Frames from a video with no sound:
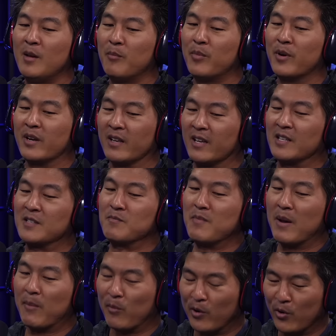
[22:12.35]
but it gets
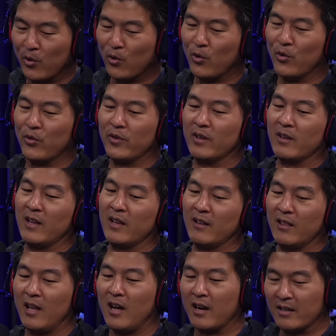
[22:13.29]
memory hold
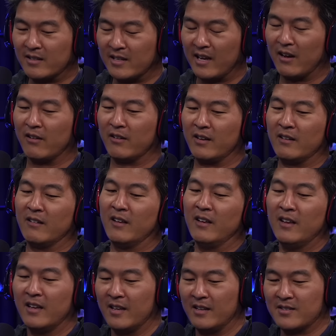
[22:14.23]
and locked down and
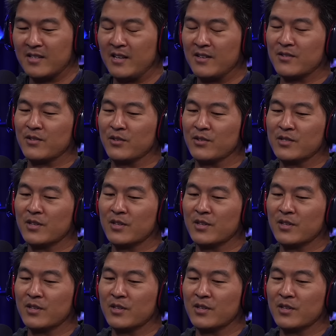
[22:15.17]
censored.